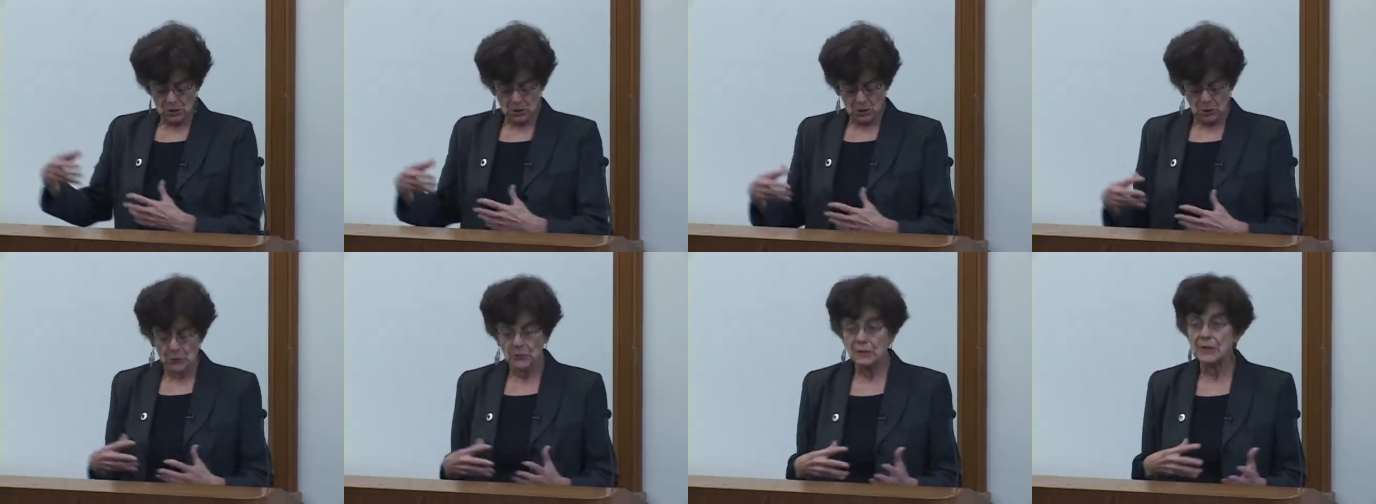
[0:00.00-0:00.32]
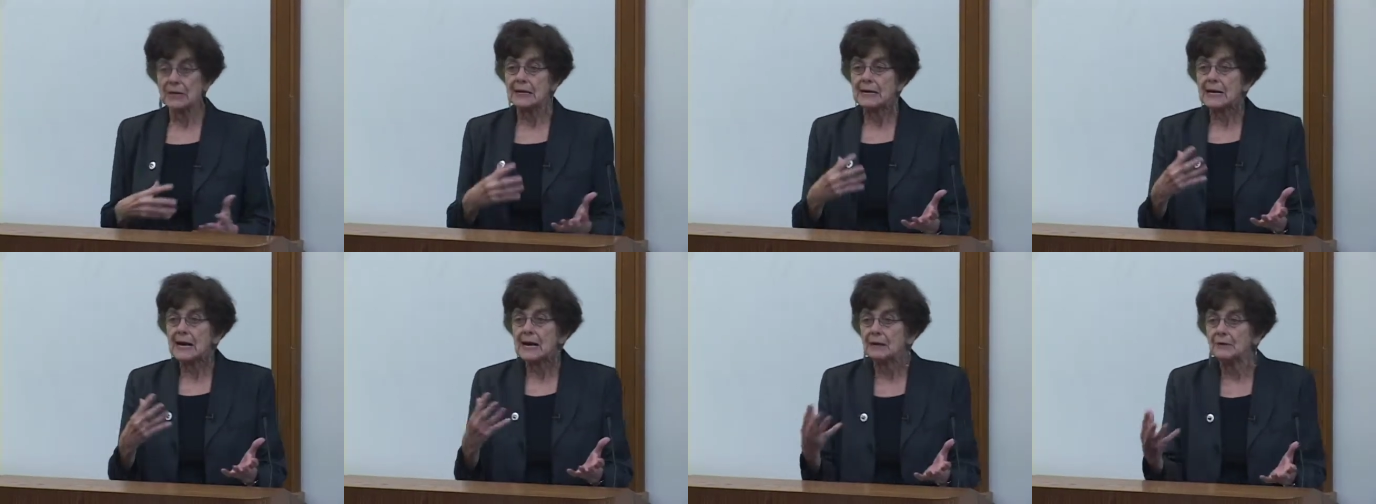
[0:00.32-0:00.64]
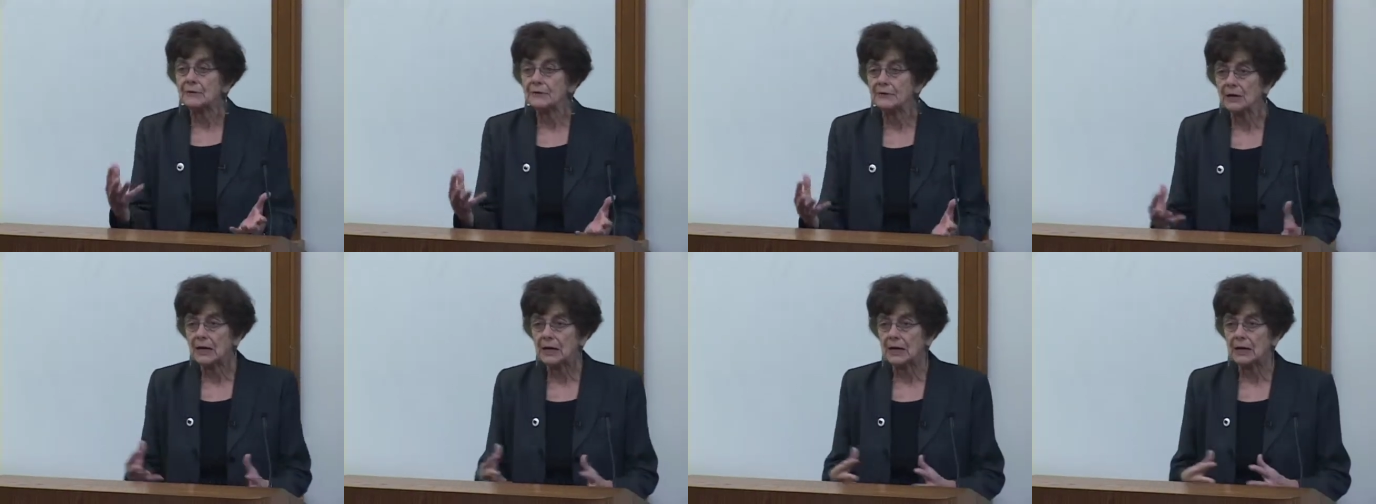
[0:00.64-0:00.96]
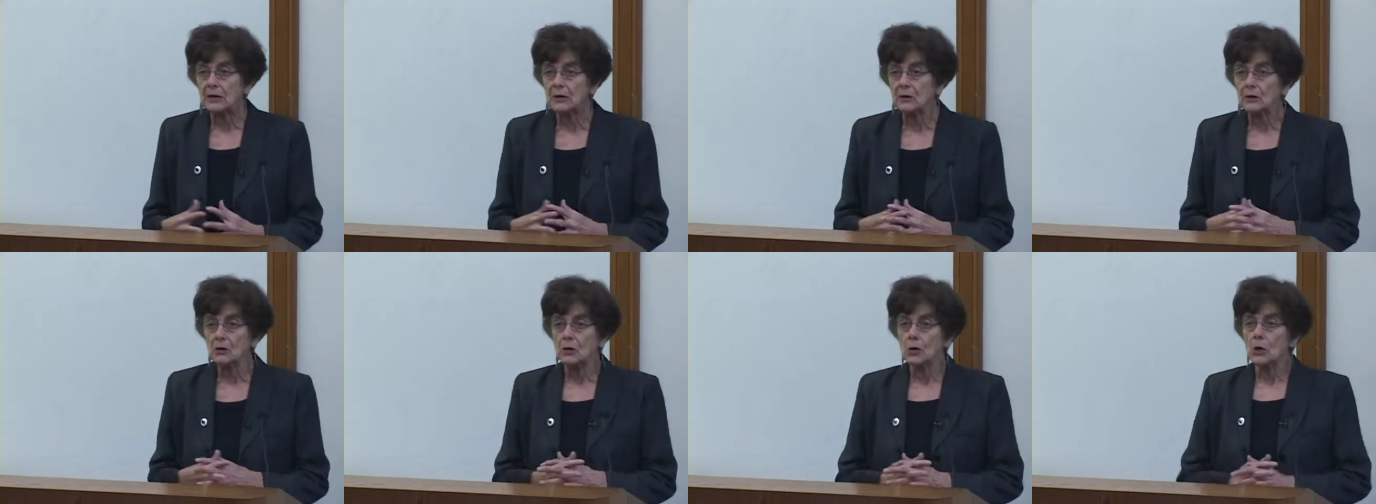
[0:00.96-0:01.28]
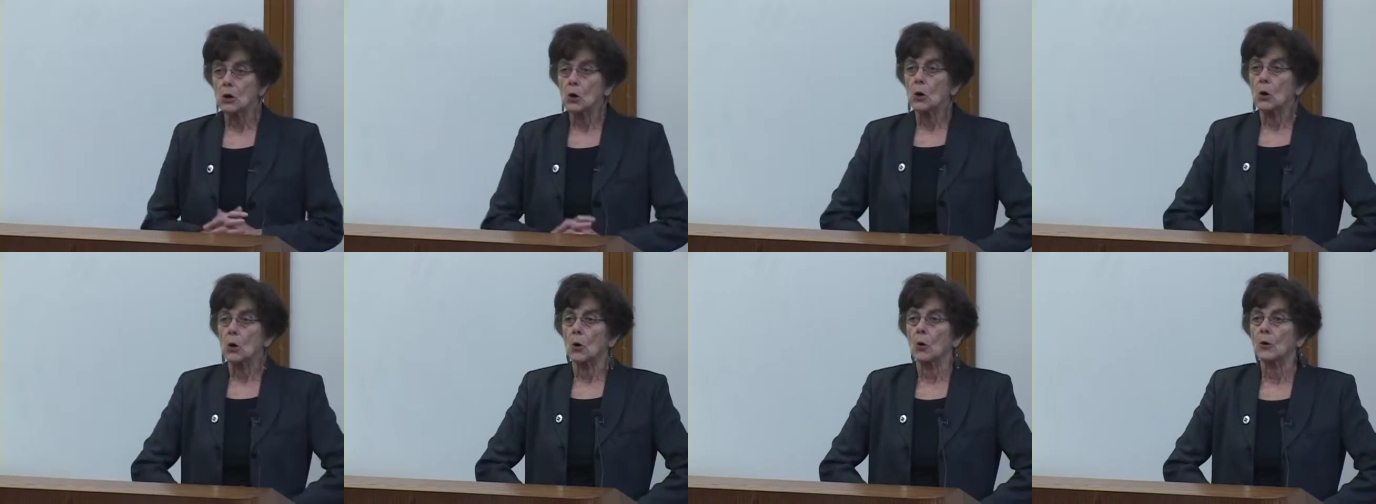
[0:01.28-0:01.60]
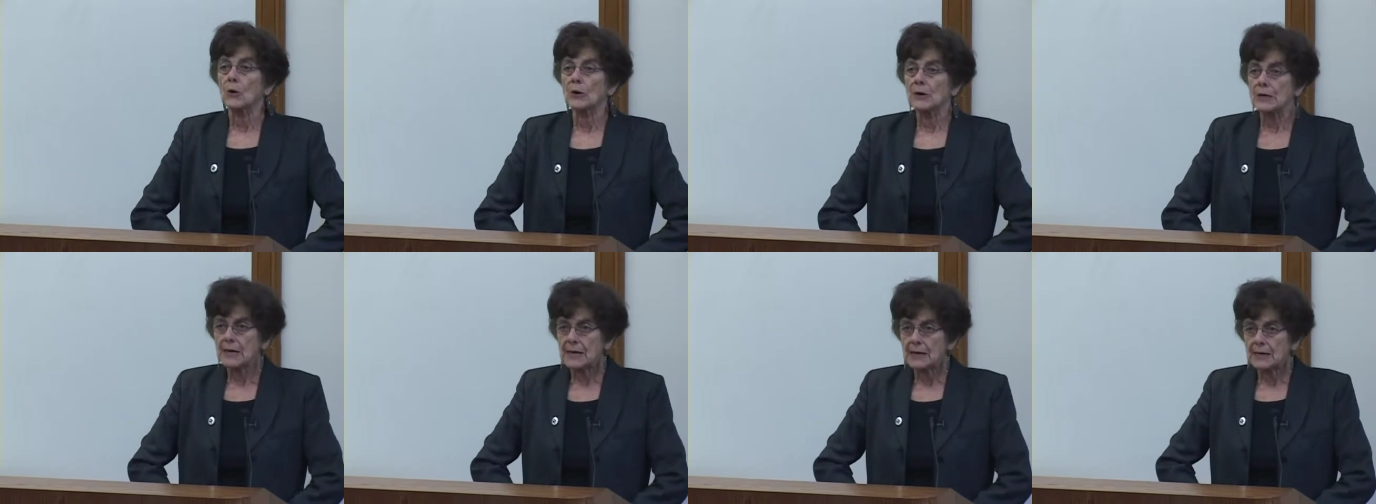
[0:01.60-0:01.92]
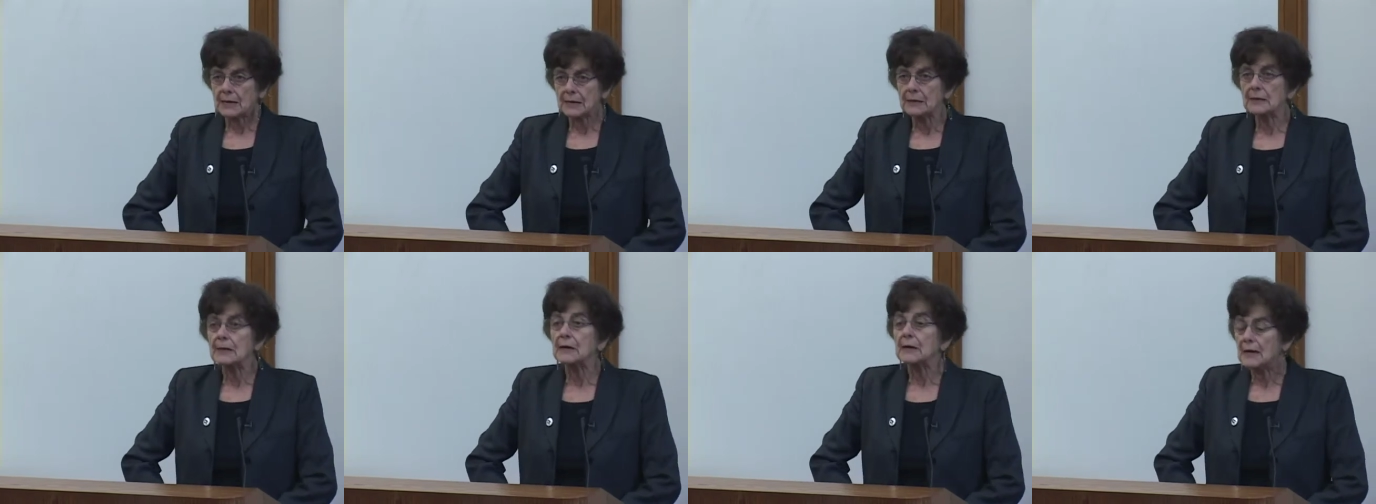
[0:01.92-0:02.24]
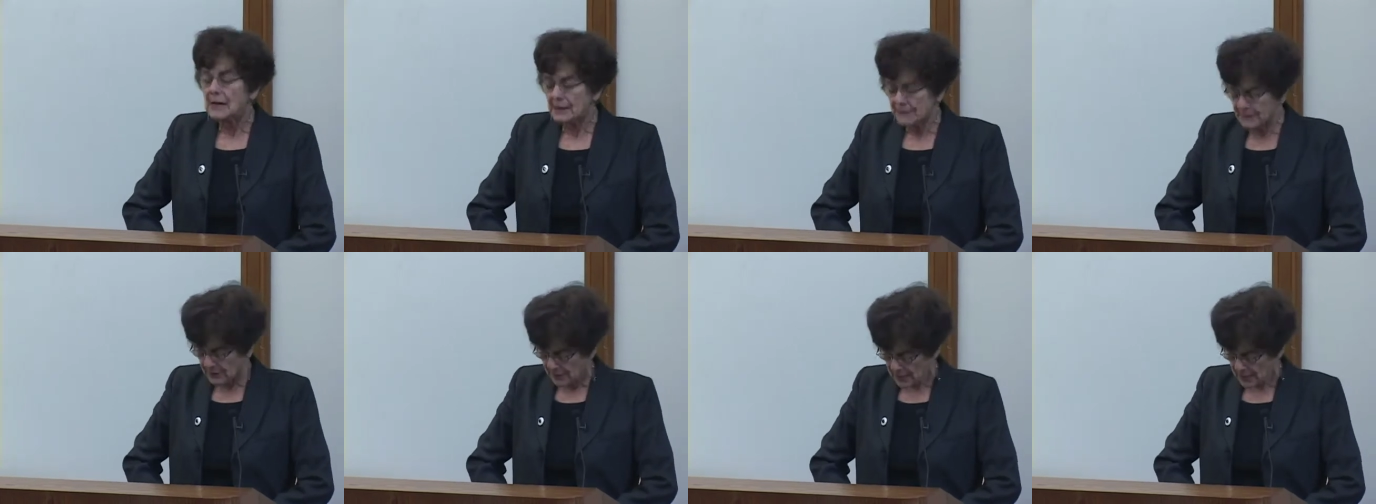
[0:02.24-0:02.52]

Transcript: who need health care or need other